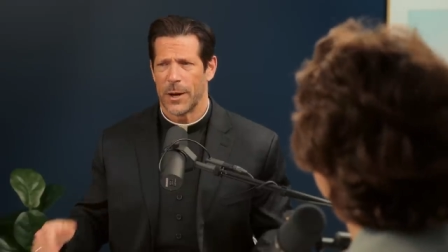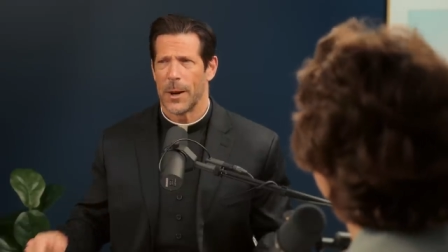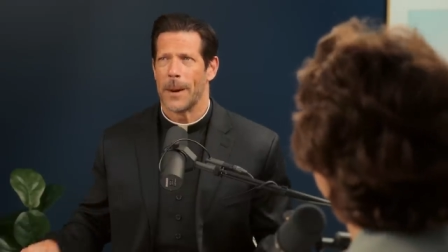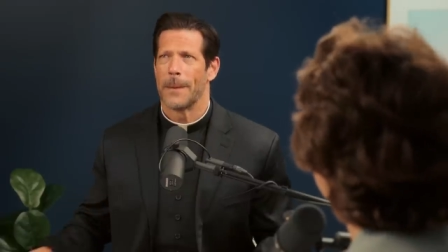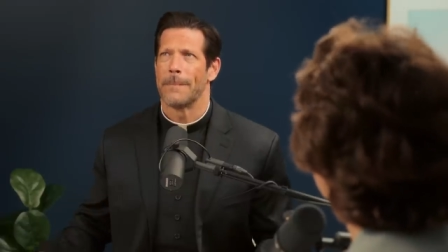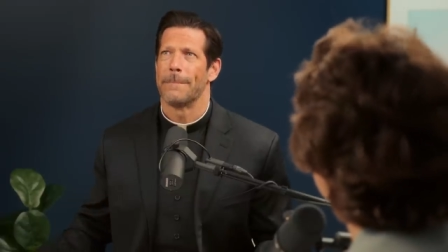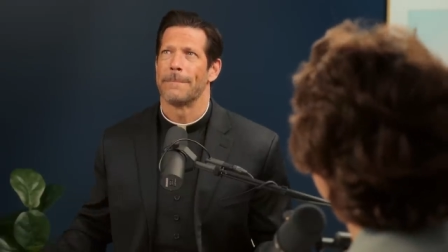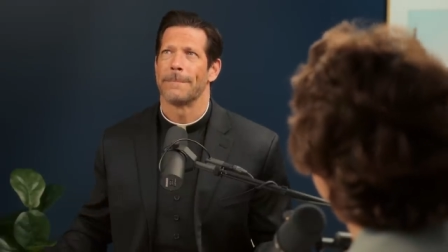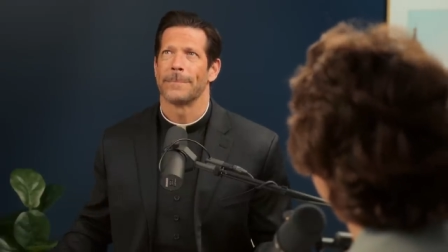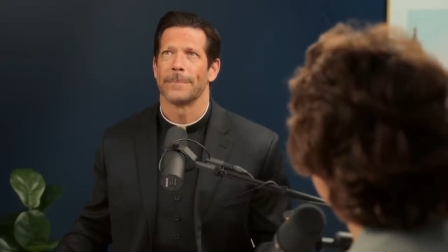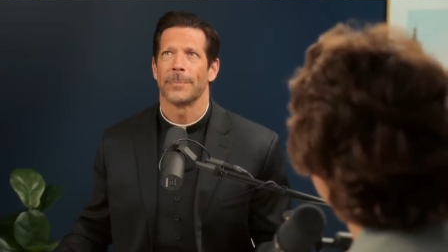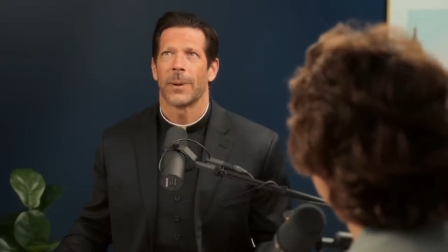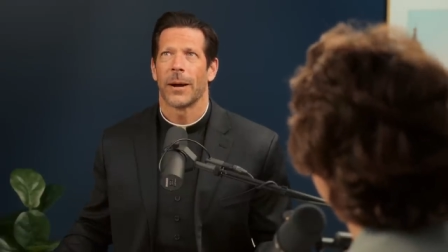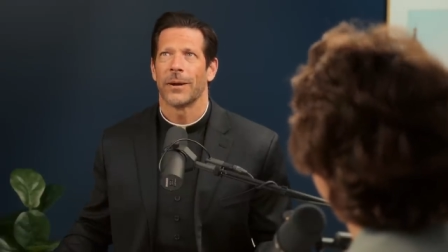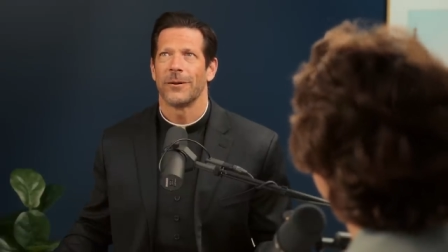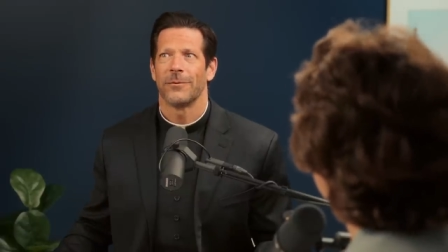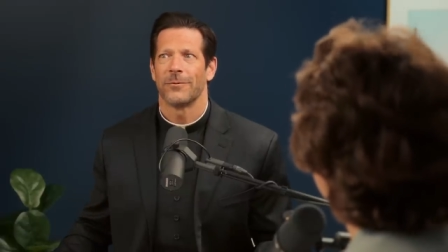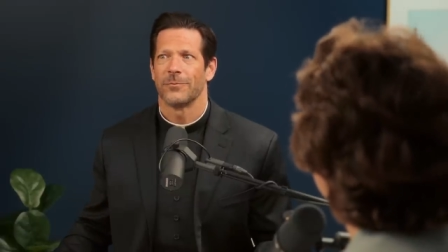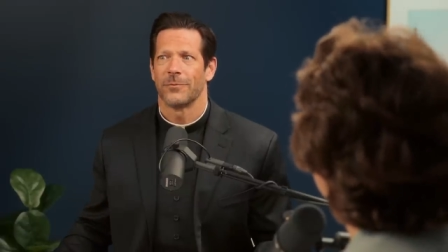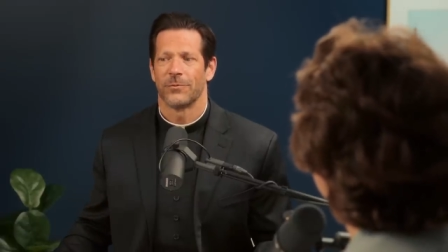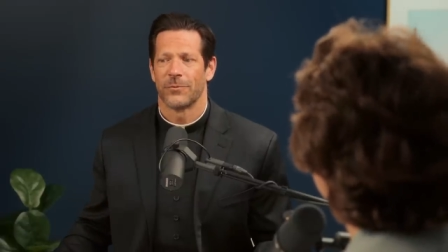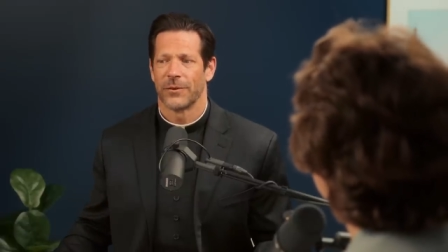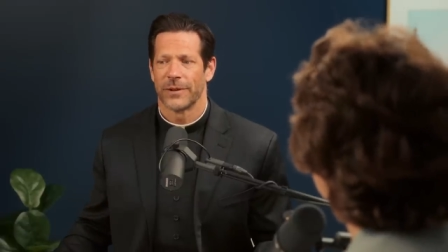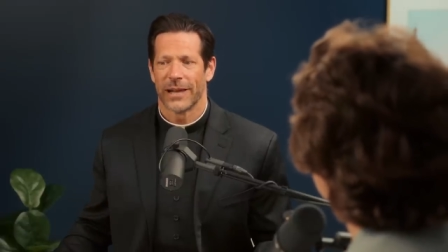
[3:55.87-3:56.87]
um I,
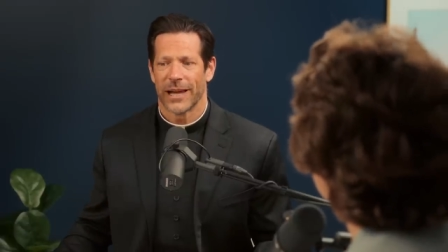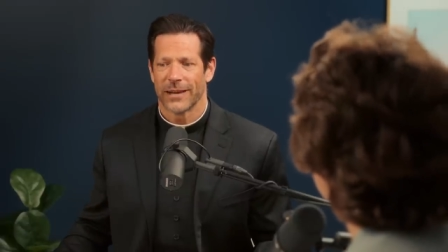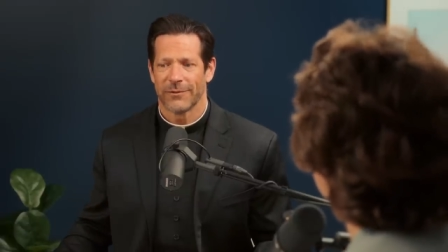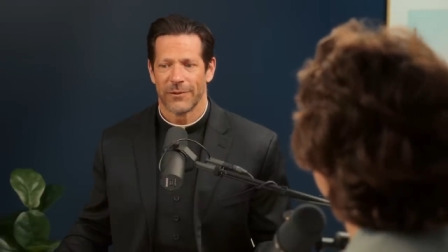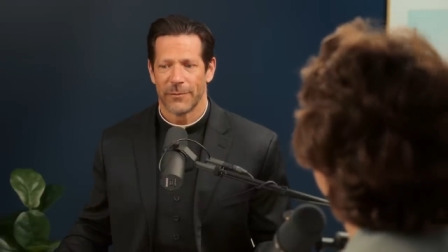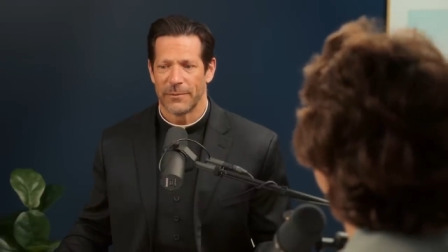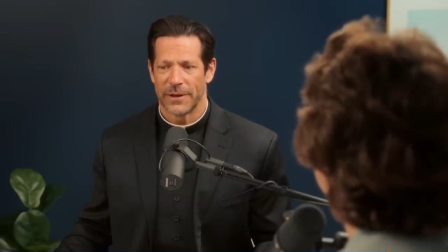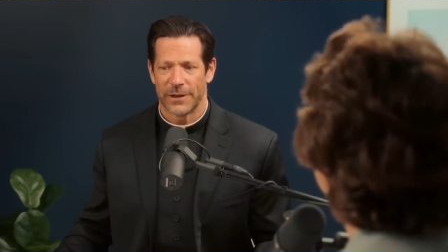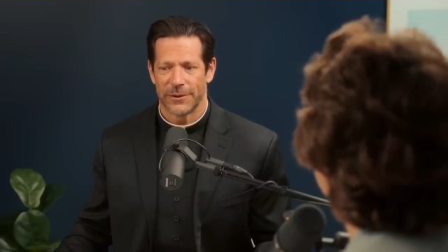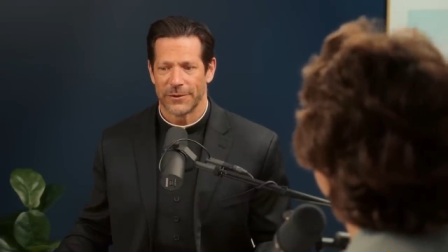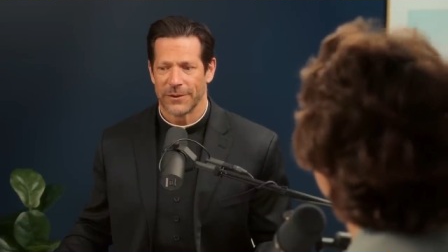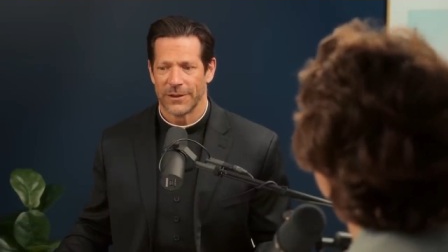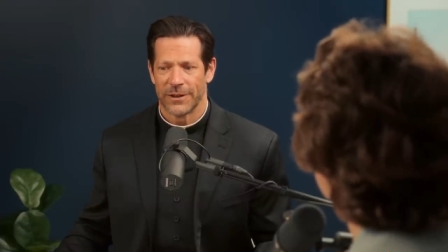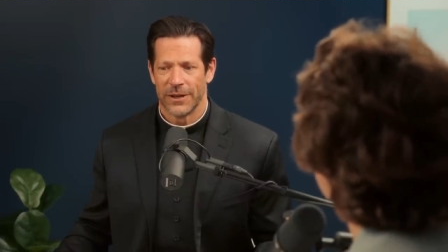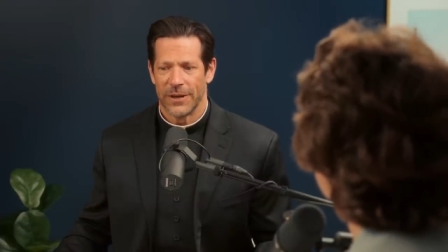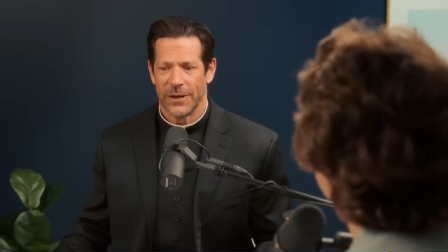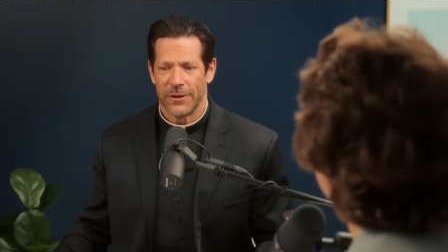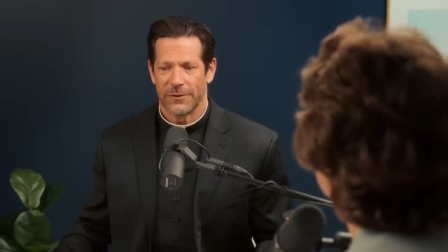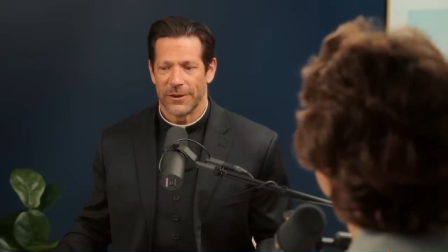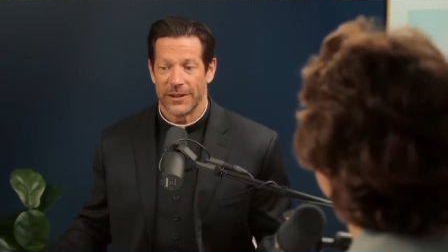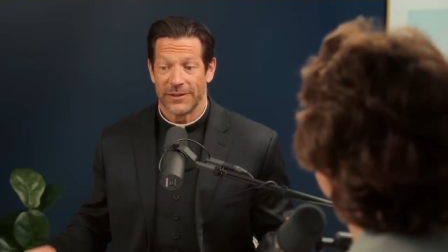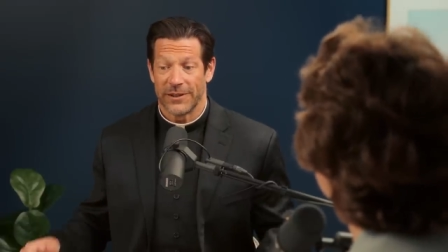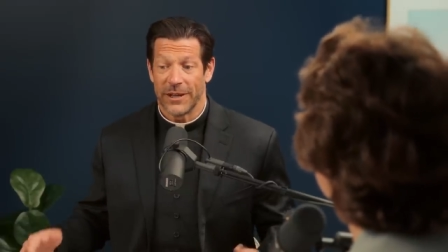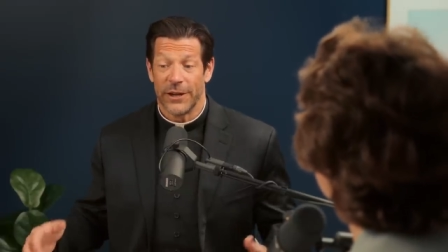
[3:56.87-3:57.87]
for lack of a better
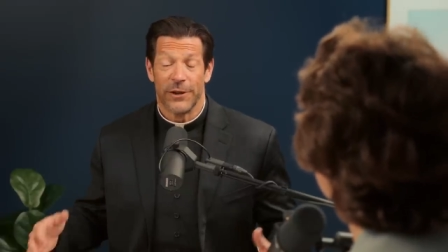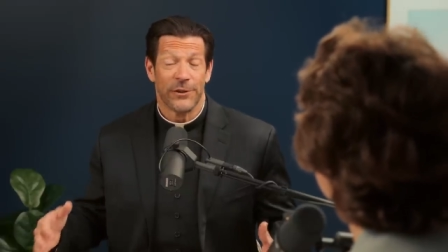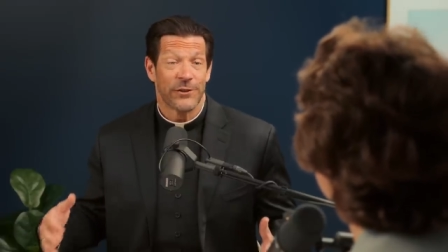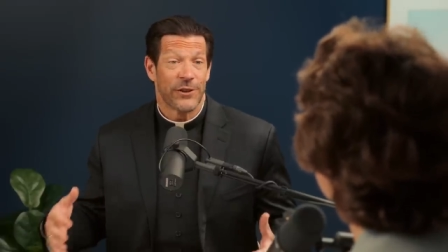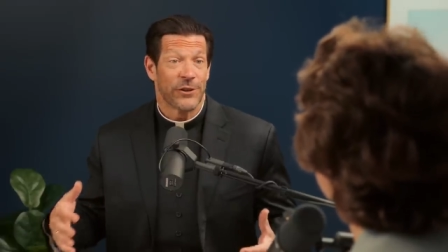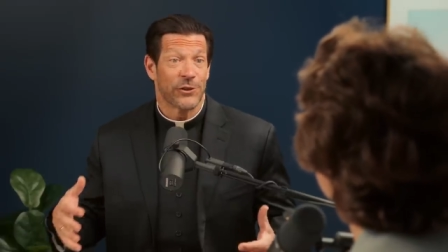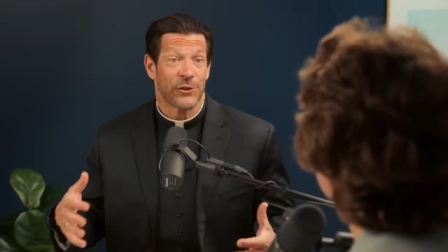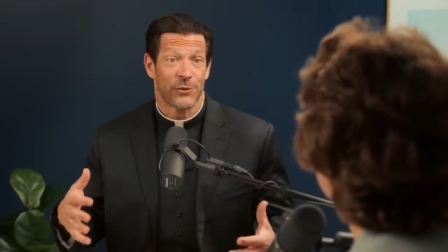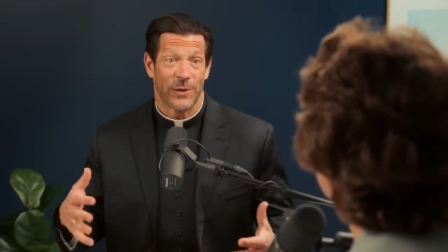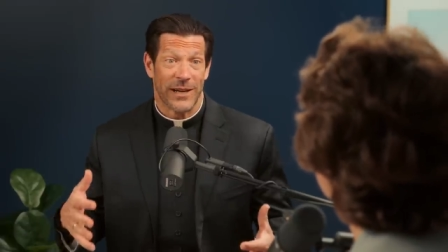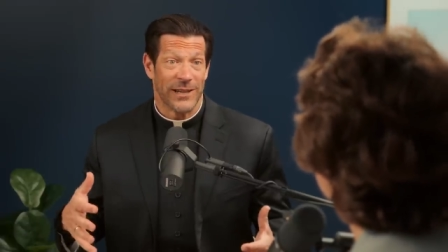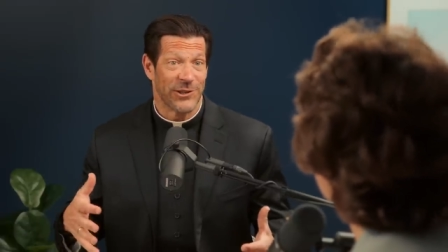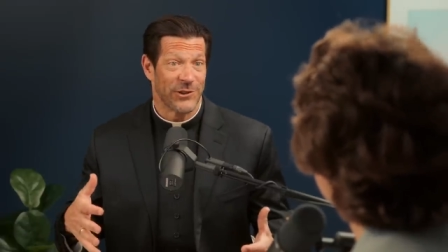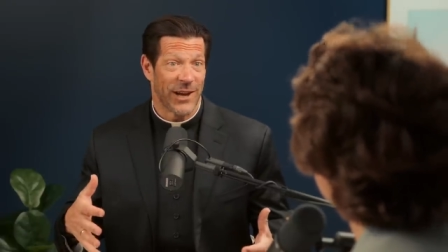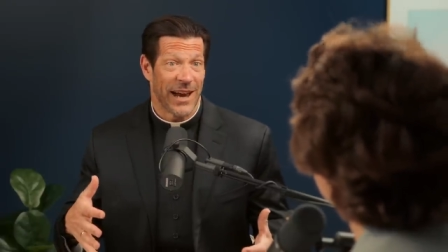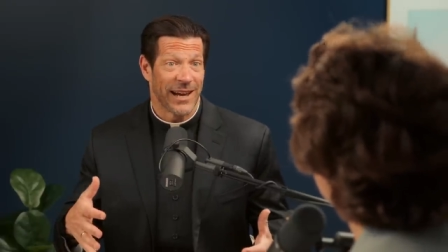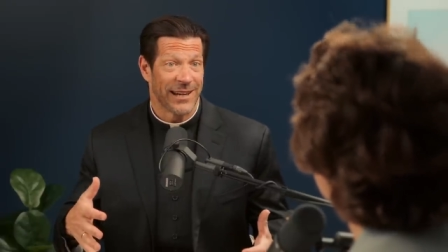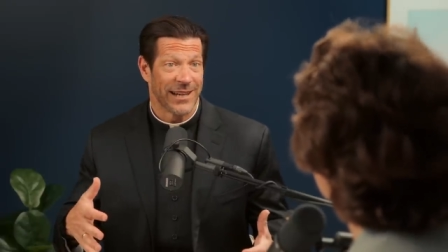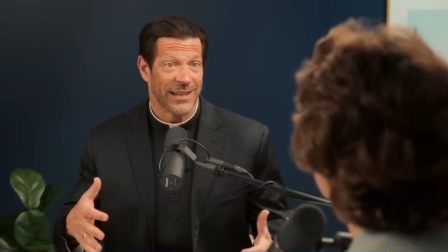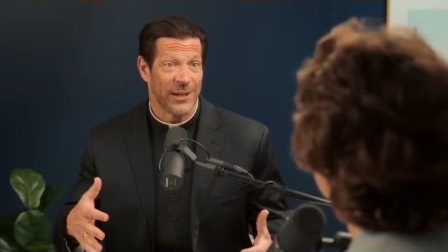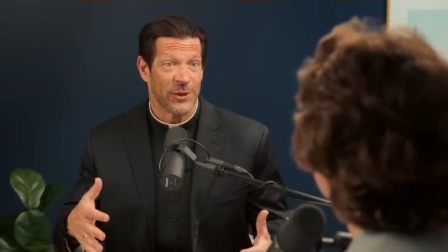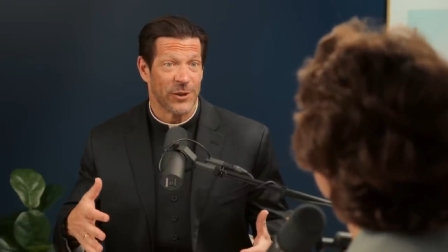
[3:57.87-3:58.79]
it's mm-hmm. a, here's mm-hmm. the straight jacket